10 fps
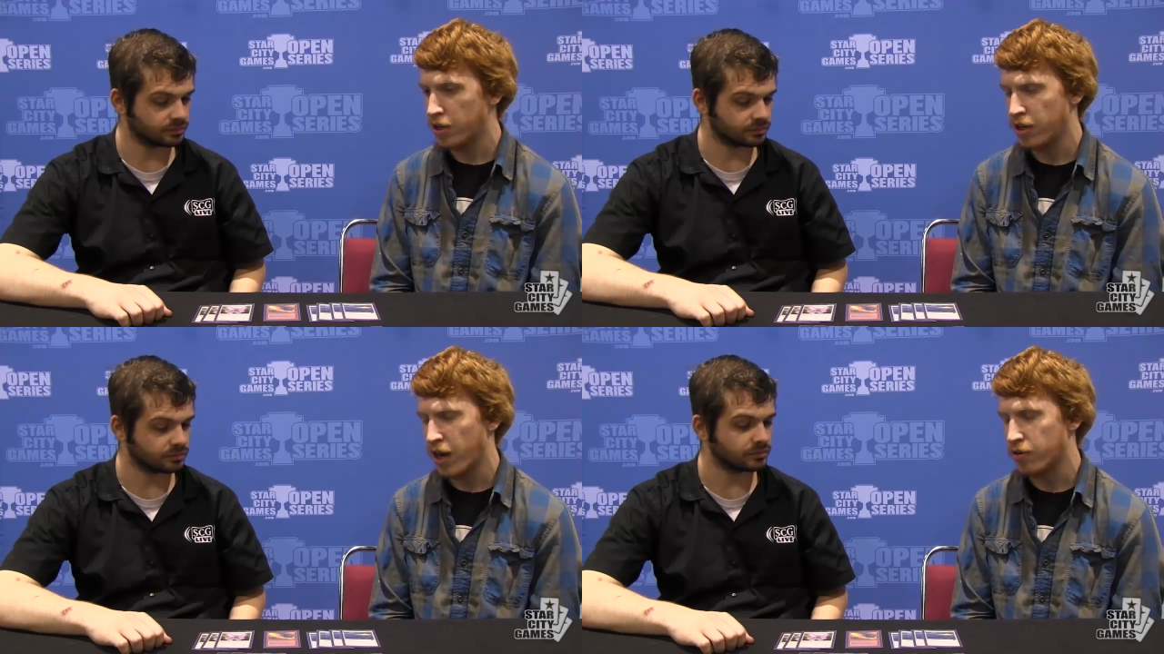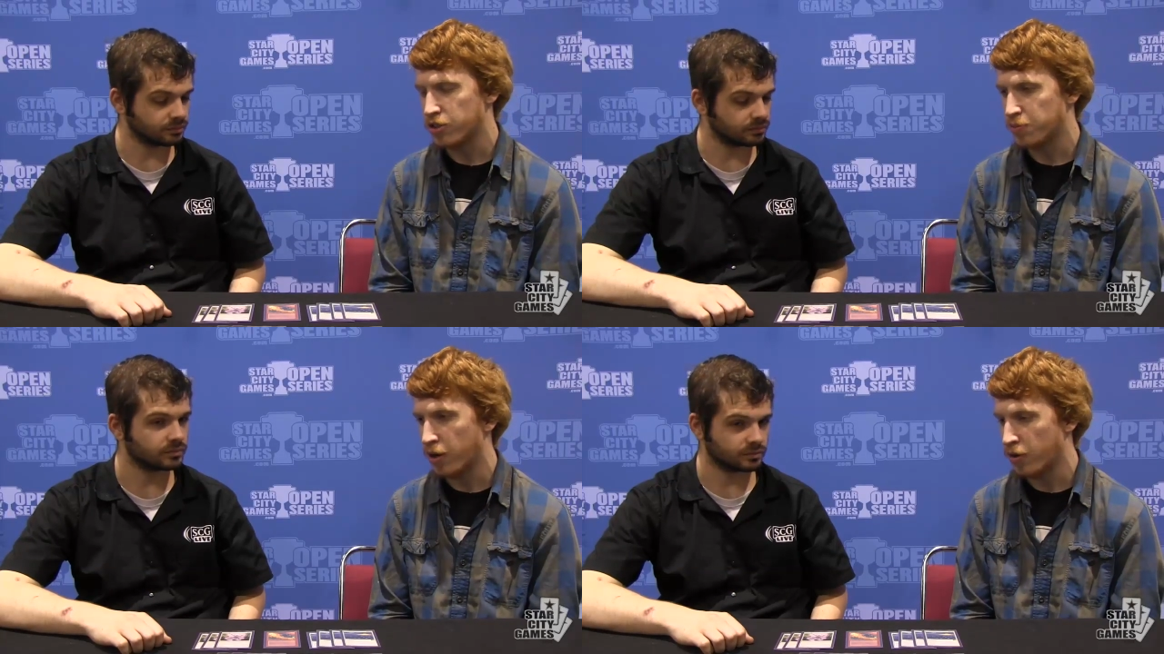Speaker 1: key
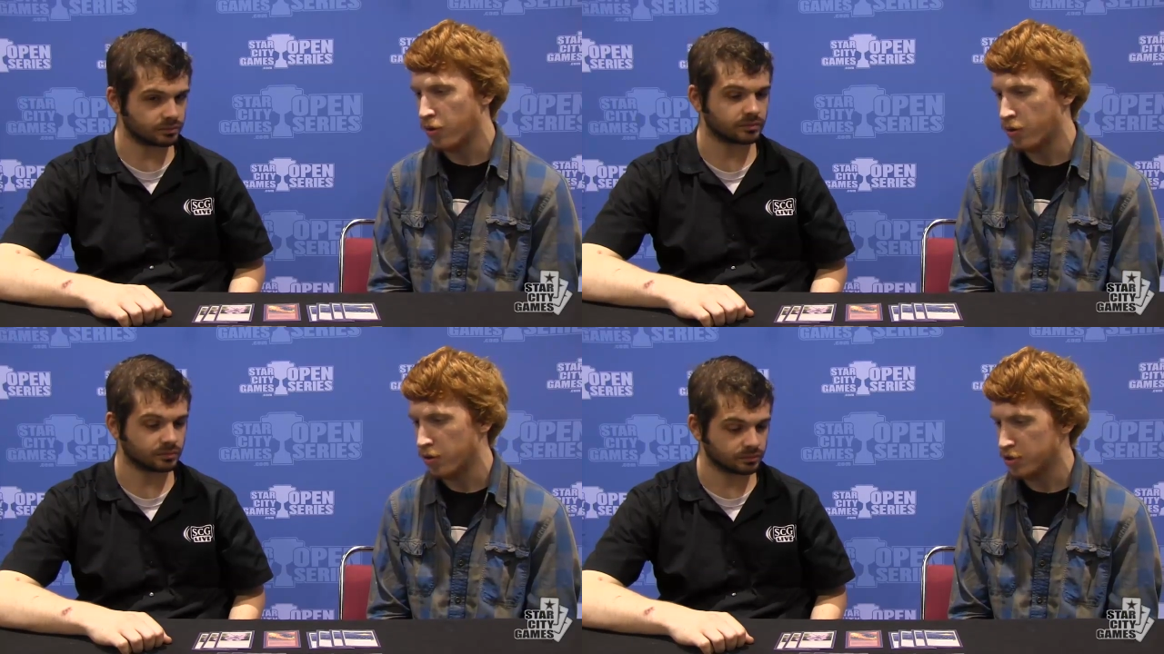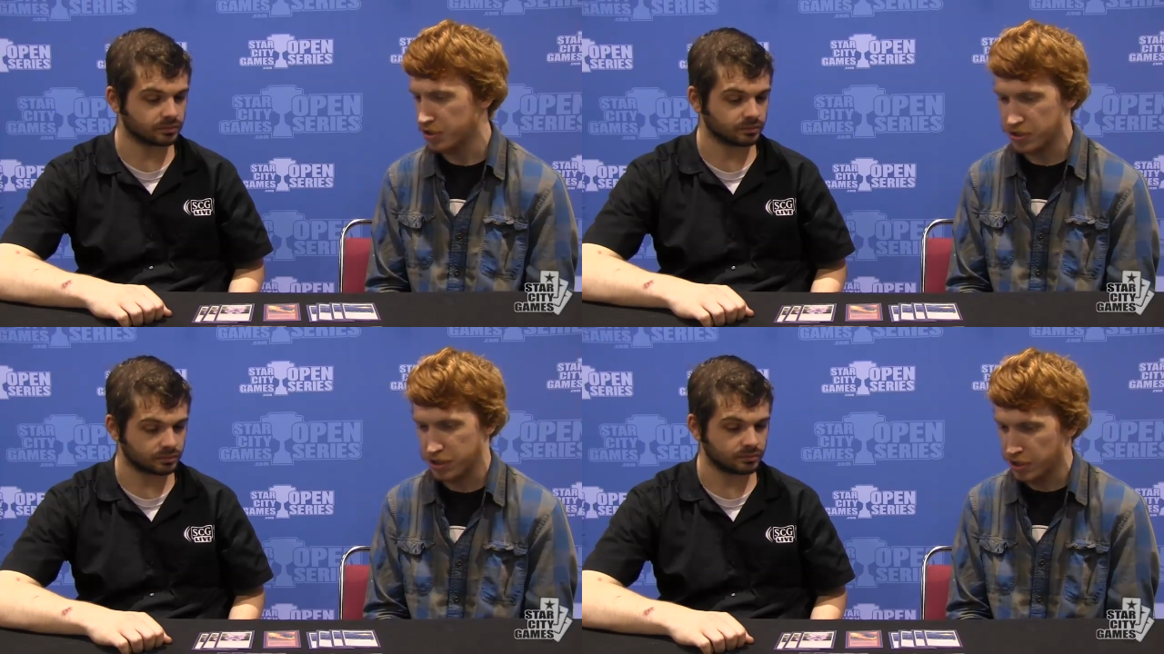counterspell, or
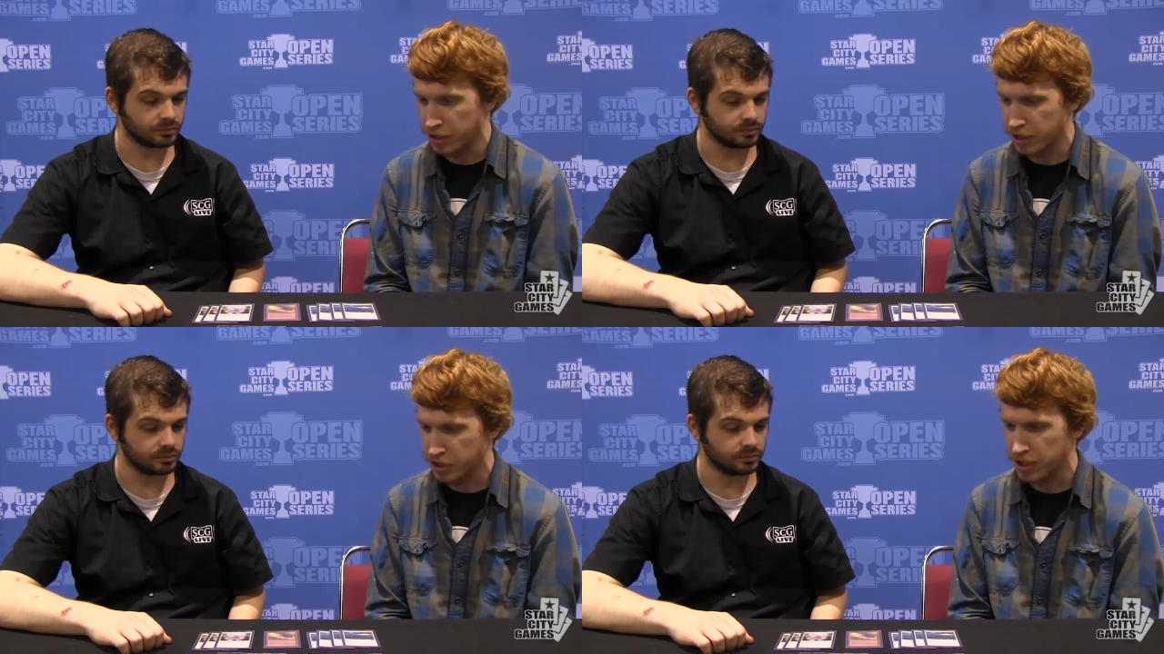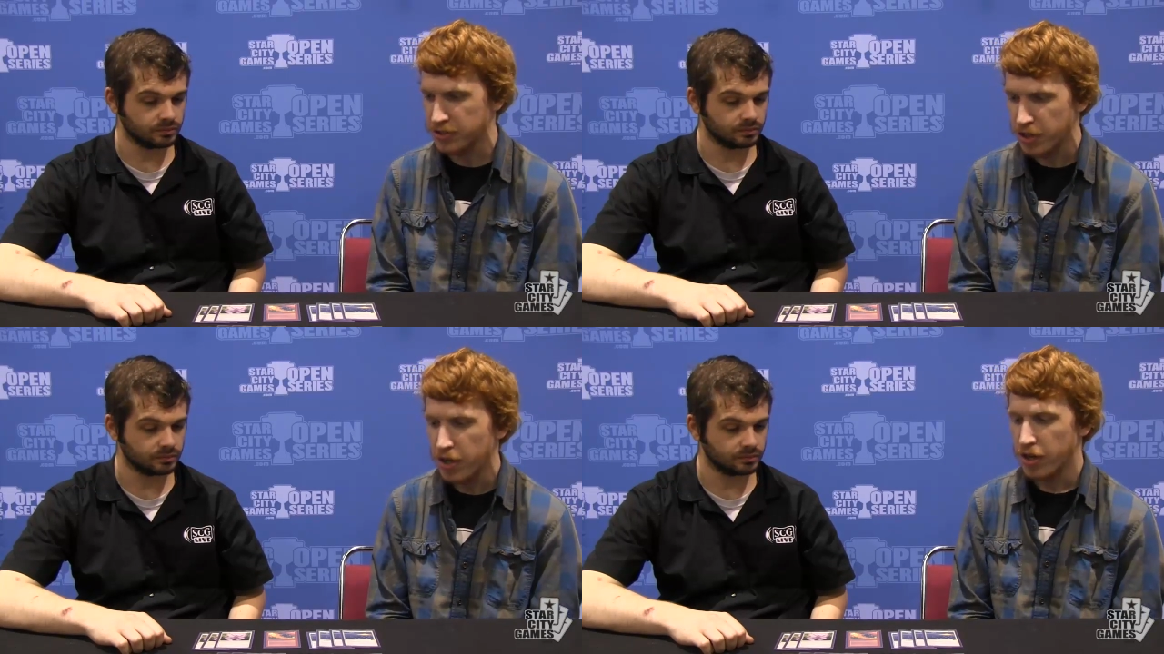just killing a
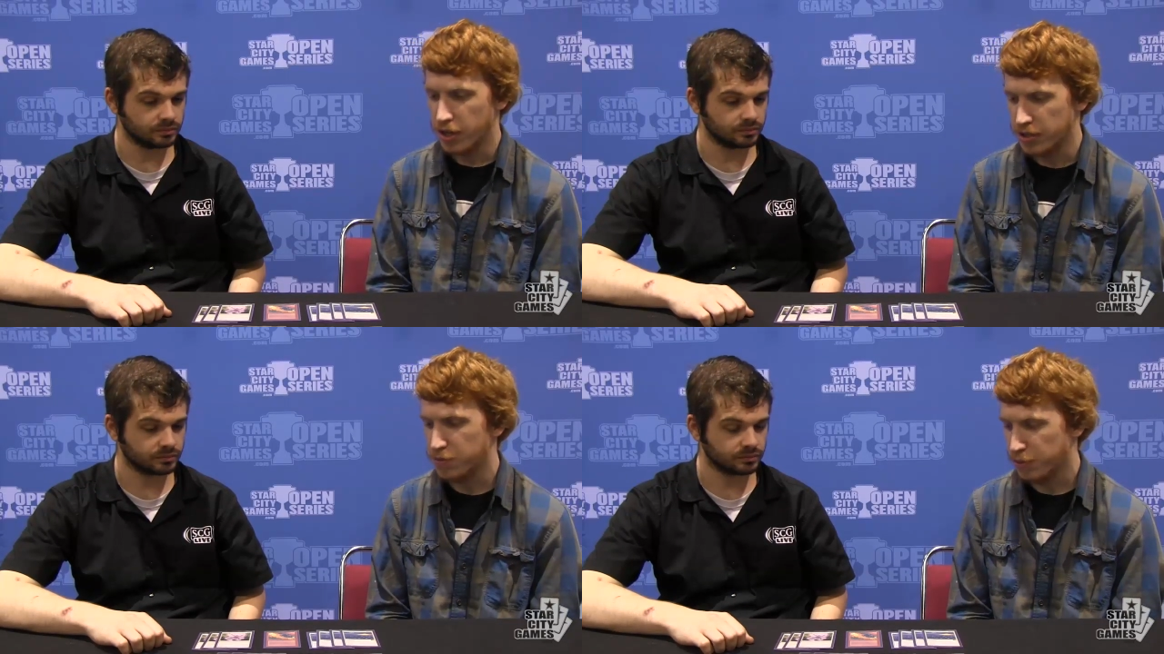Jace is